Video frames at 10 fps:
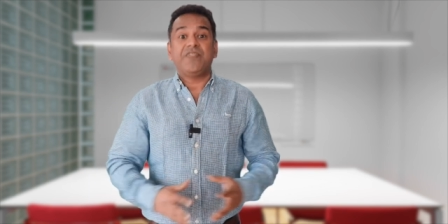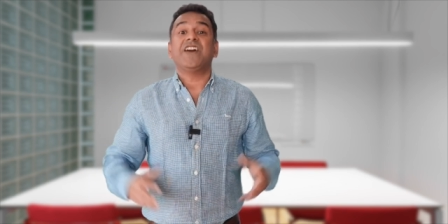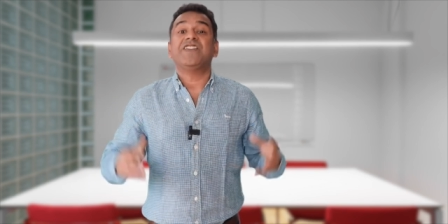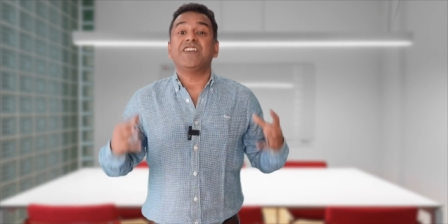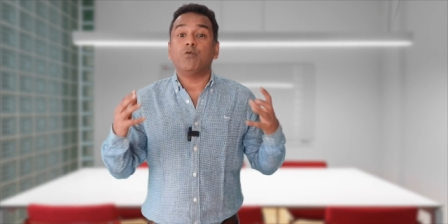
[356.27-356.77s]

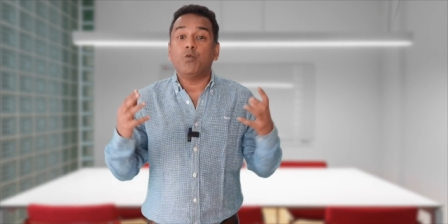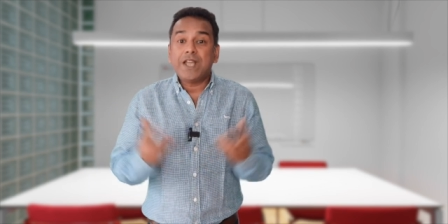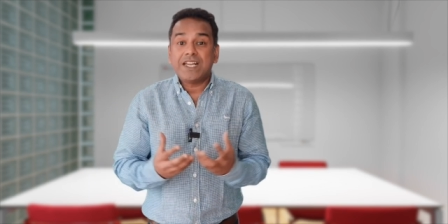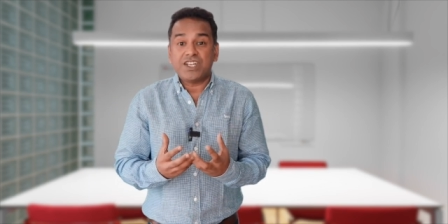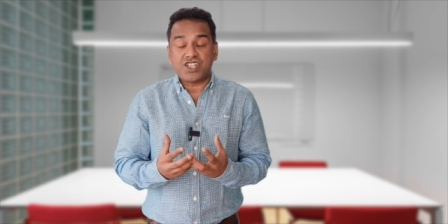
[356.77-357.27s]
that their
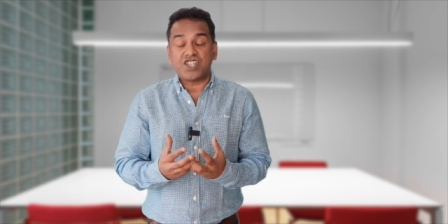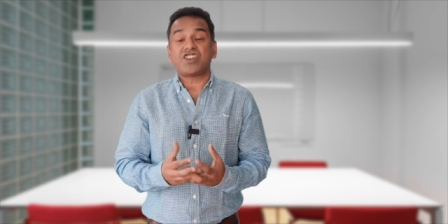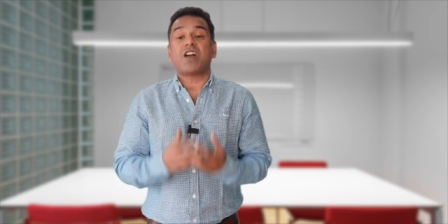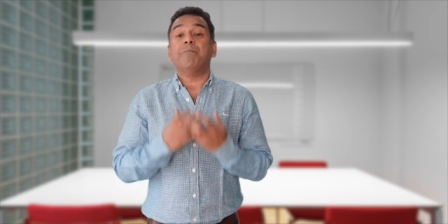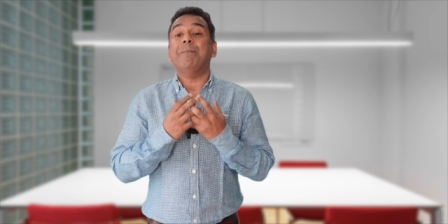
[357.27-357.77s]

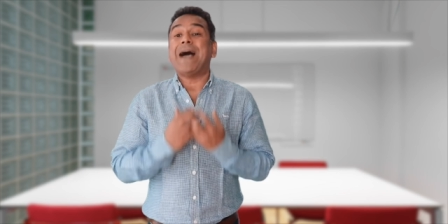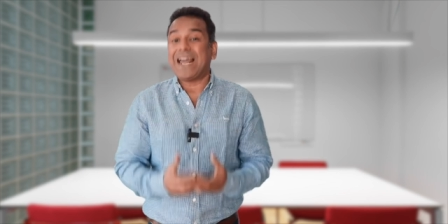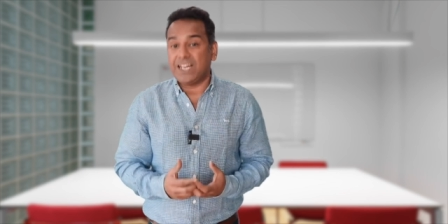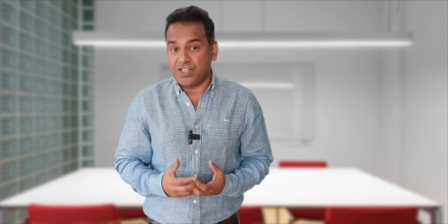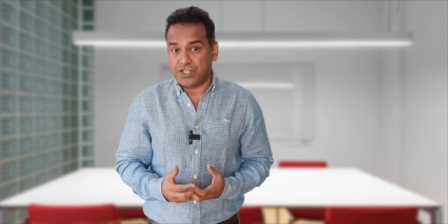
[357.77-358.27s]
weaknesses are
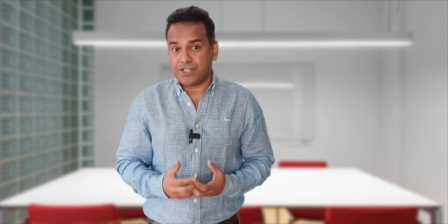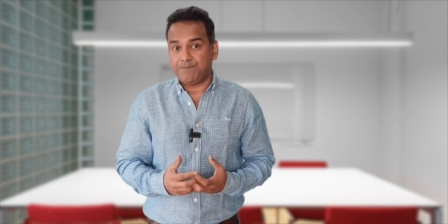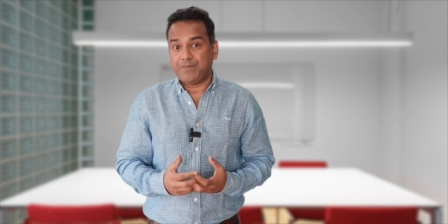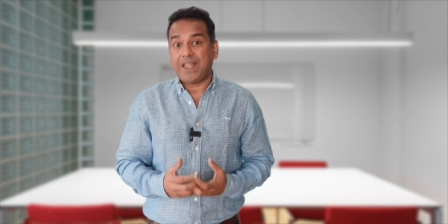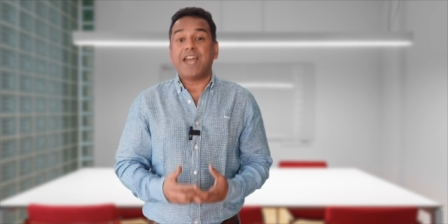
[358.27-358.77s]
balanced
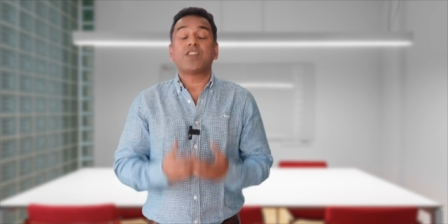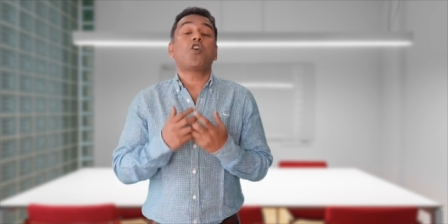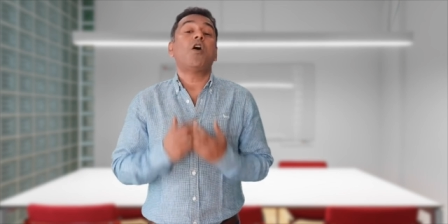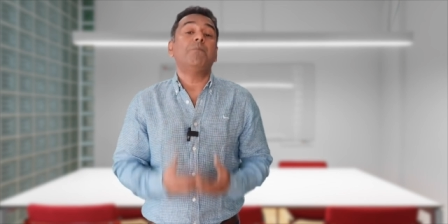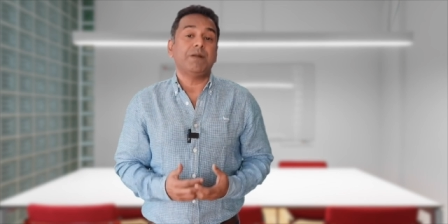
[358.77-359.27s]
and
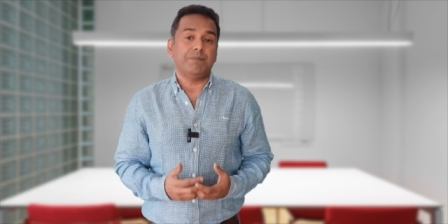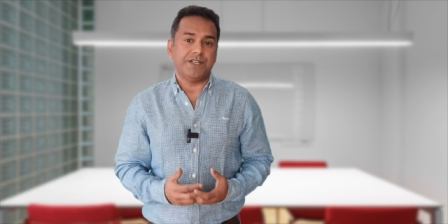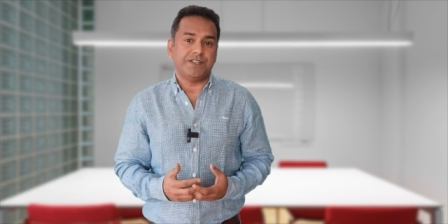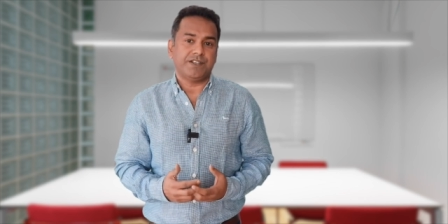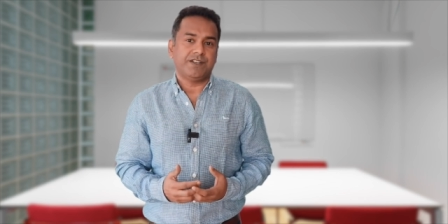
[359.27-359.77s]

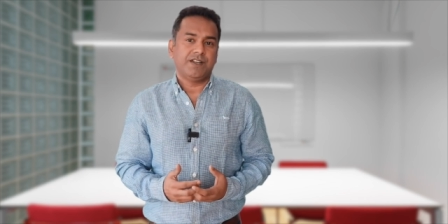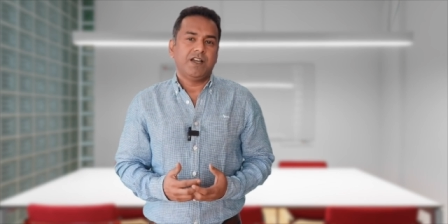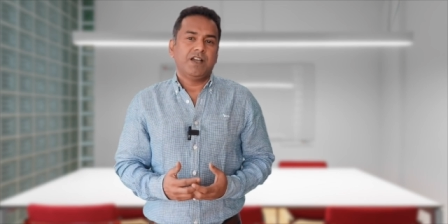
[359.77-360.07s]
complemented